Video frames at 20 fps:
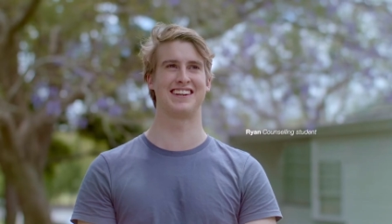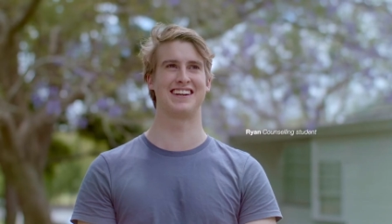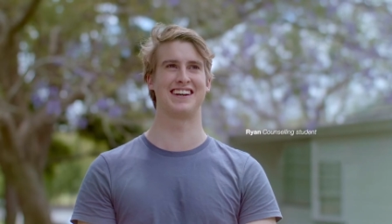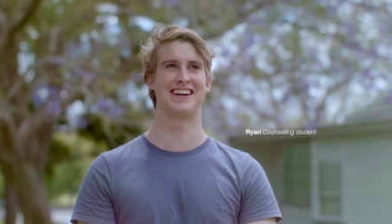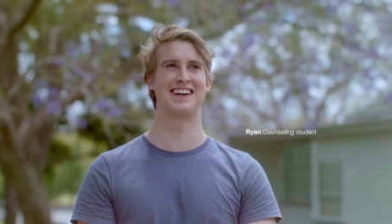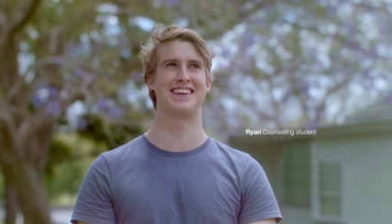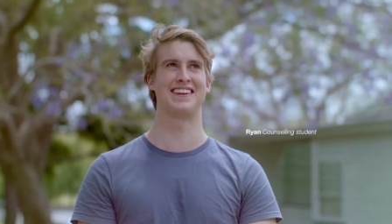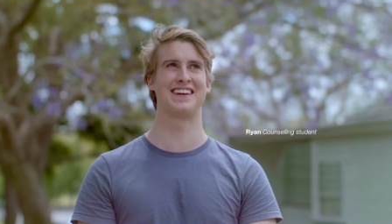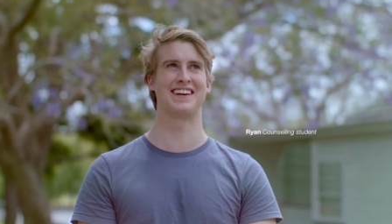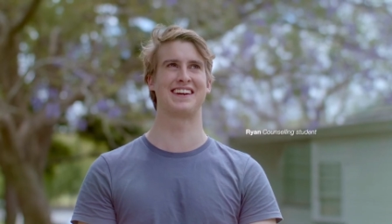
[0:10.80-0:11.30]
I
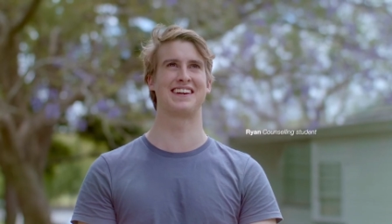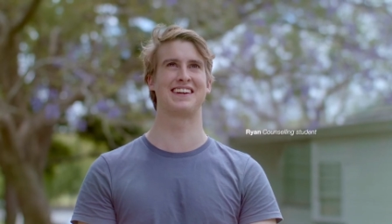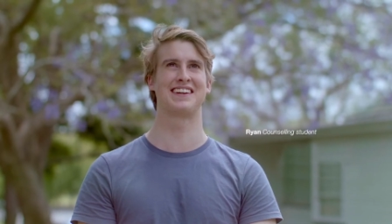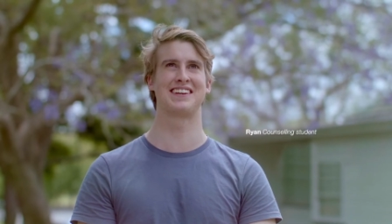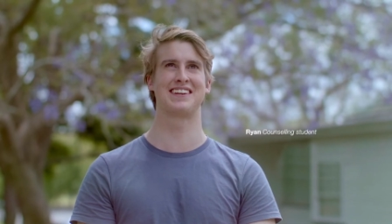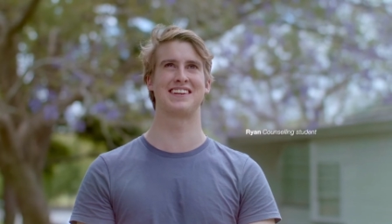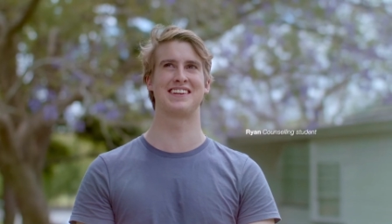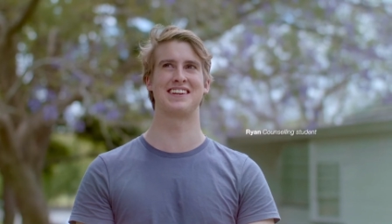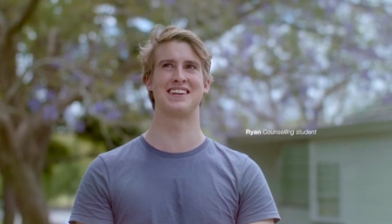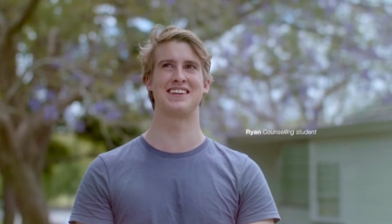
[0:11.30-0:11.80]
think
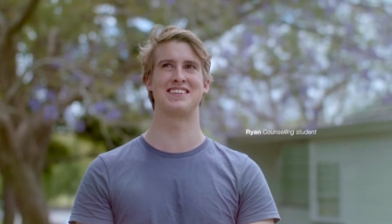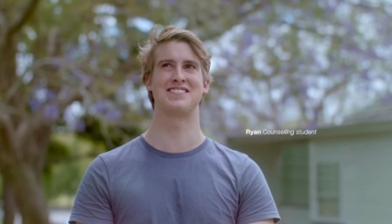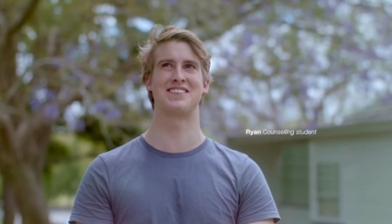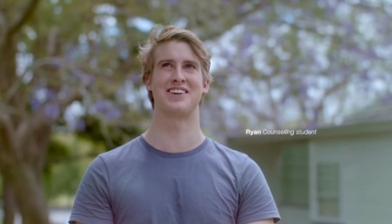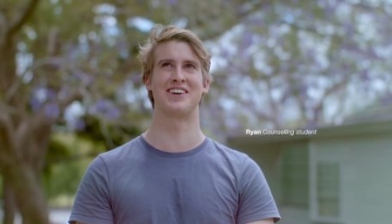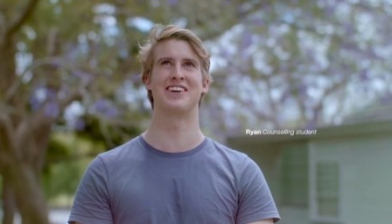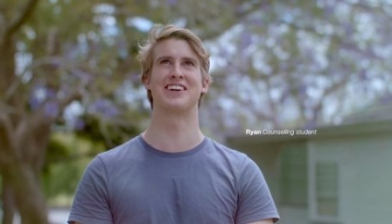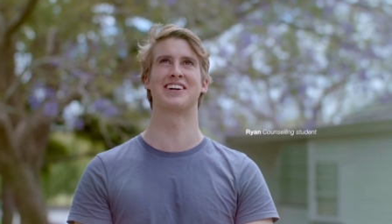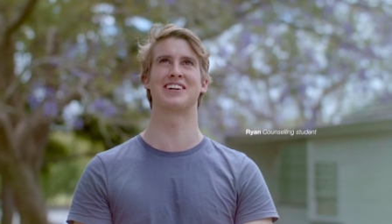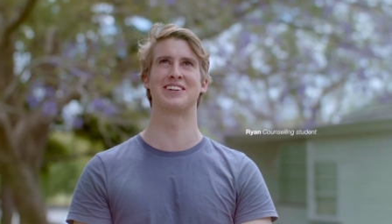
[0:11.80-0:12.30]

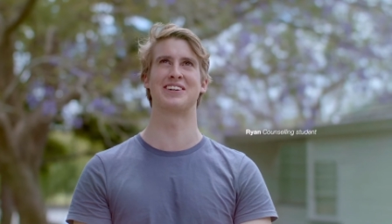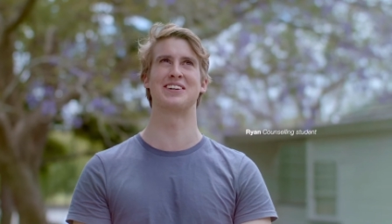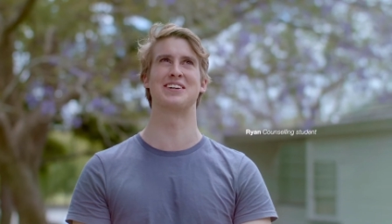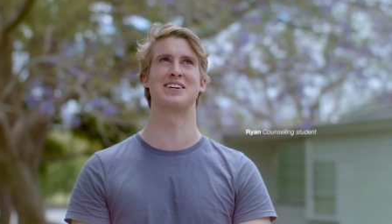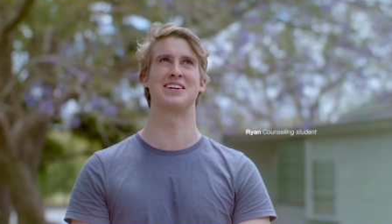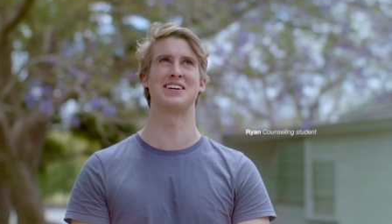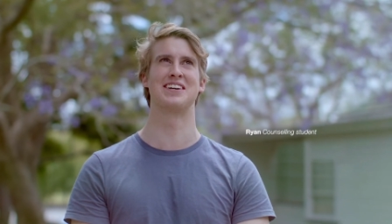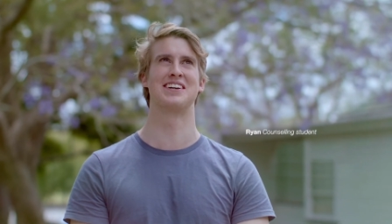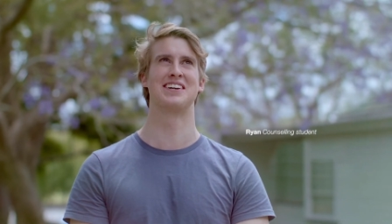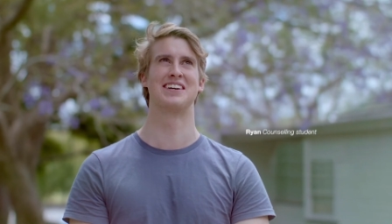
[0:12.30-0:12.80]

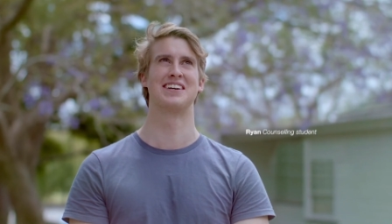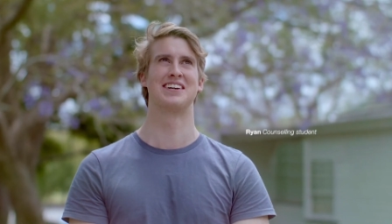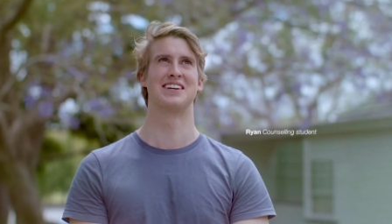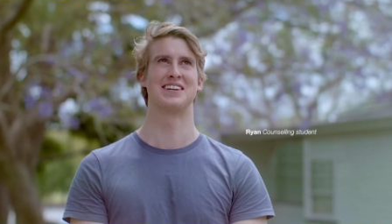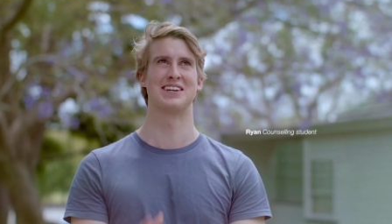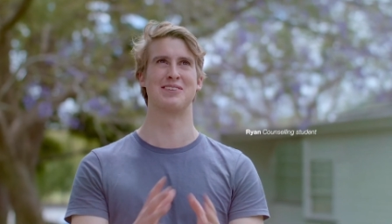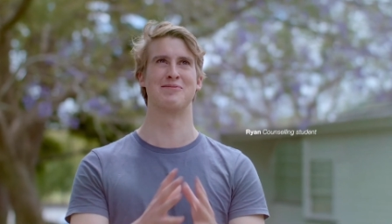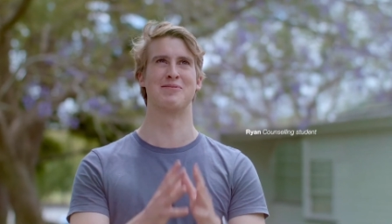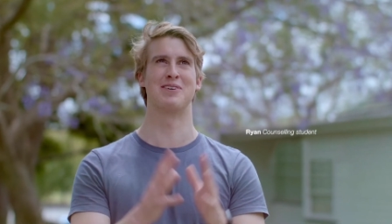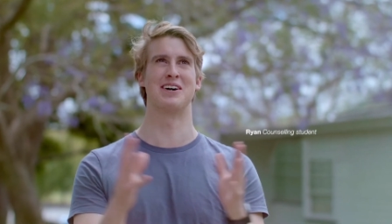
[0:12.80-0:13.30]
historically
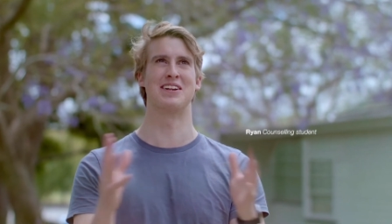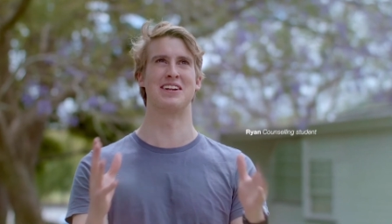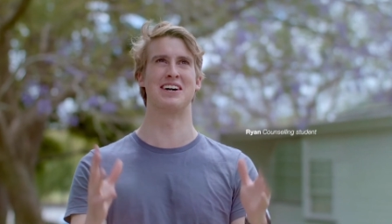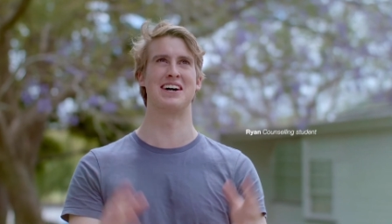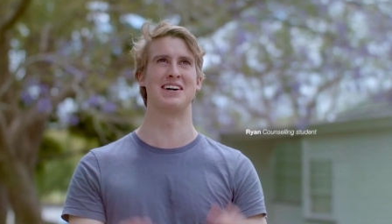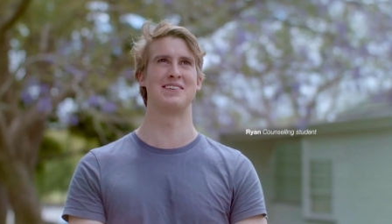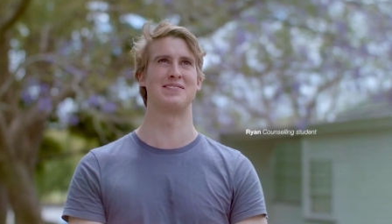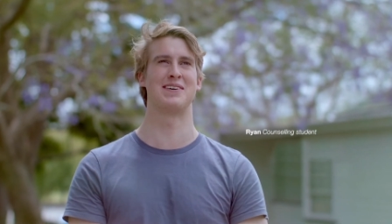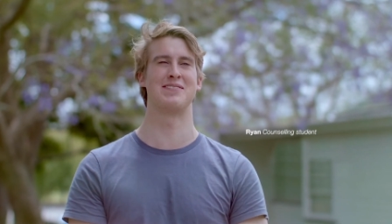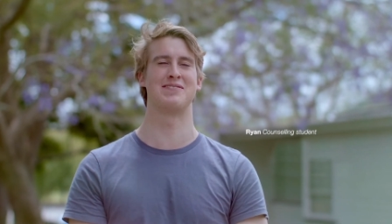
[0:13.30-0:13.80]
in my
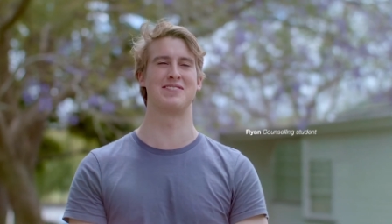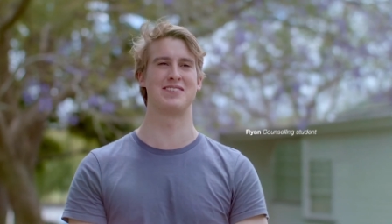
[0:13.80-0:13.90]
life, I've